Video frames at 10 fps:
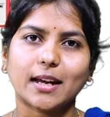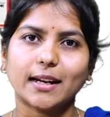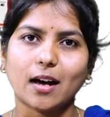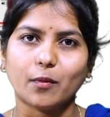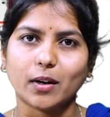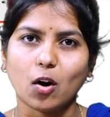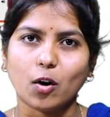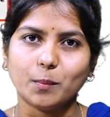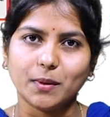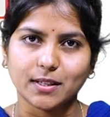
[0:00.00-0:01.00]
and our
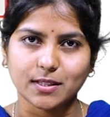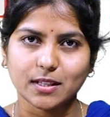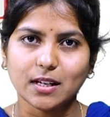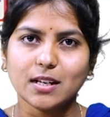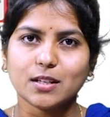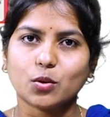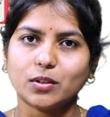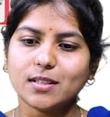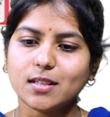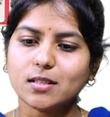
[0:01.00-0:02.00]
hobbies. So
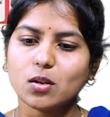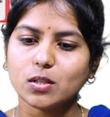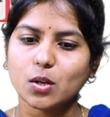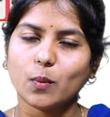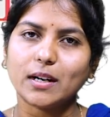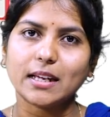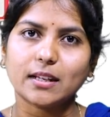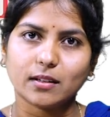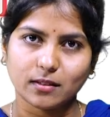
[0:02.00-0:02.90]
this is also one